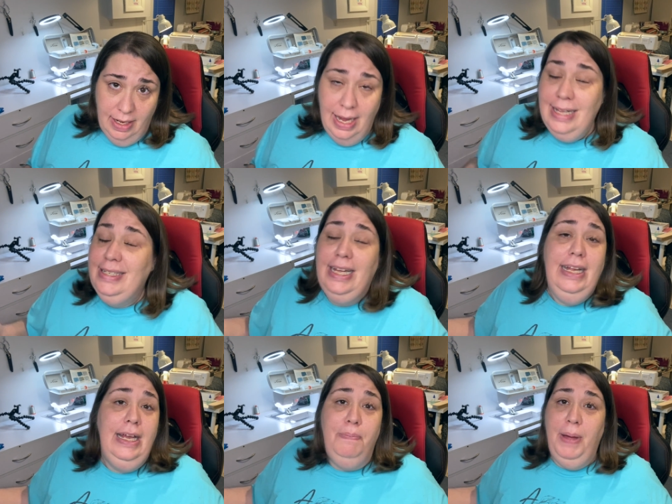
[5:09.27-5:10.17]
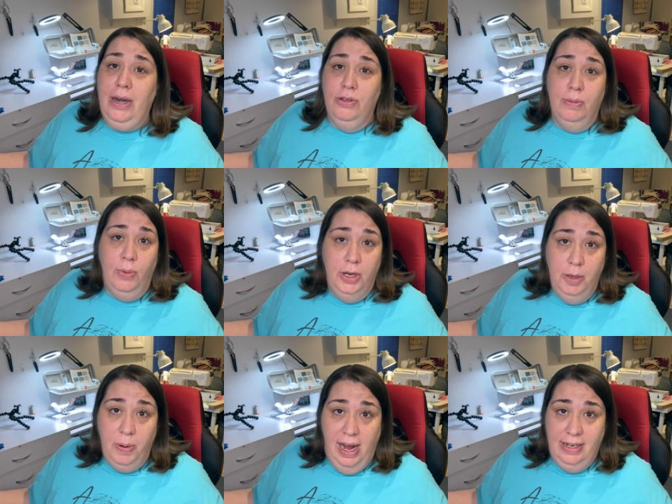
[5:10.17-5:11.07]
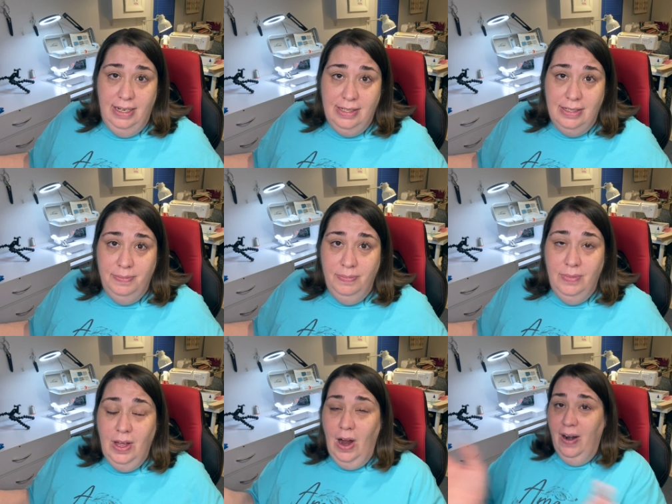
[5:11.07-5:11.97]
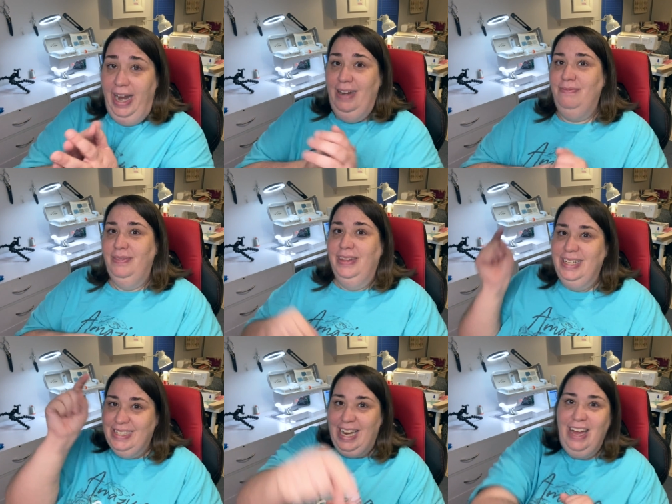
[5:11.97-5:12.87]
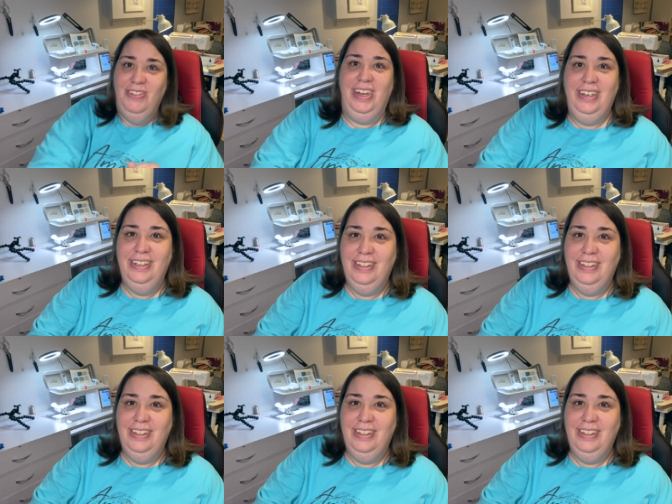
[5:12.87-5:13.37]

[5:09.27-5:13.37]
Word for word: It's going to get better the more you practice. All right, let's dive in.